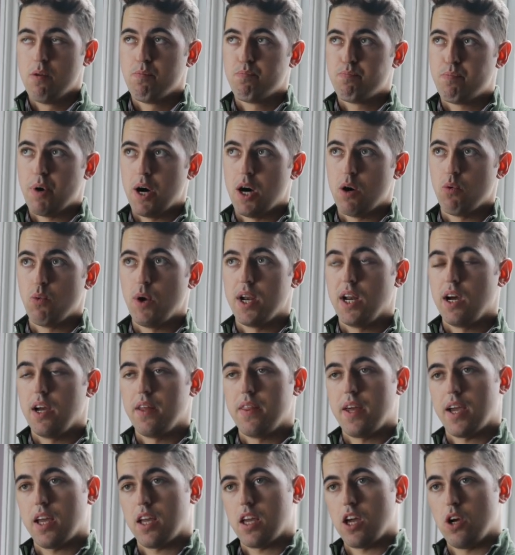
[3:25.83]
but when I
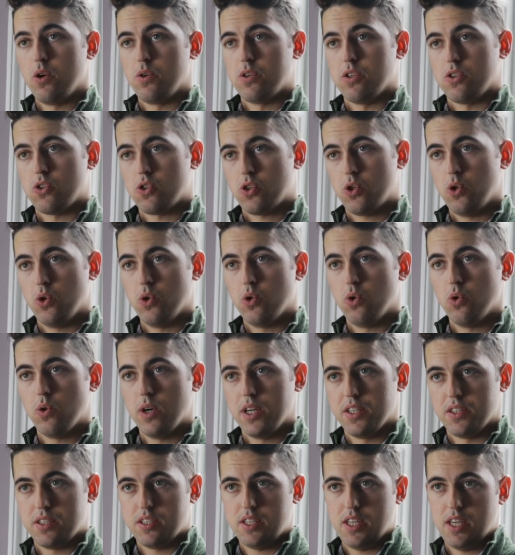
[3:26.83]
then go to school
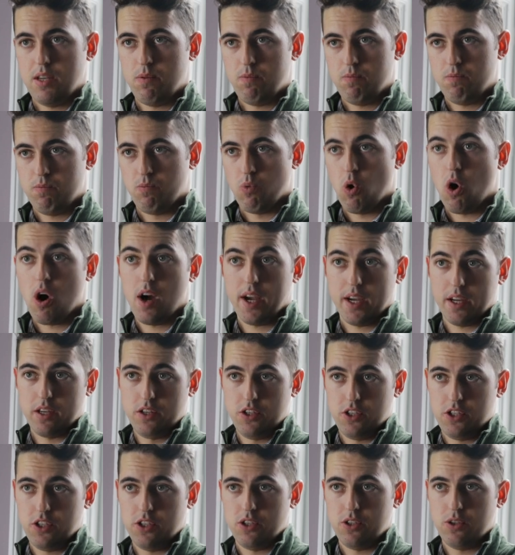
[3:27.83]
and see what I can
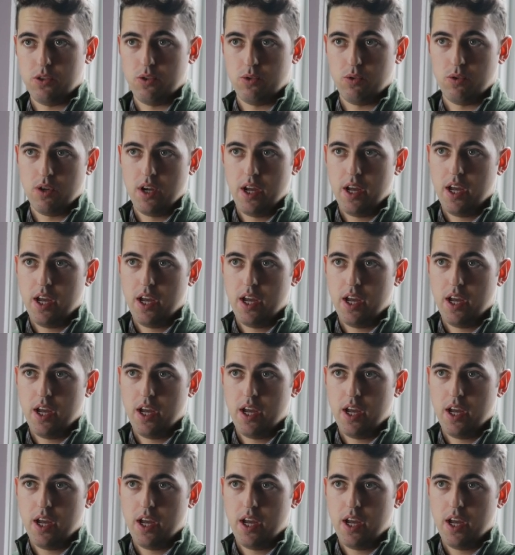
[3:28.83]
do,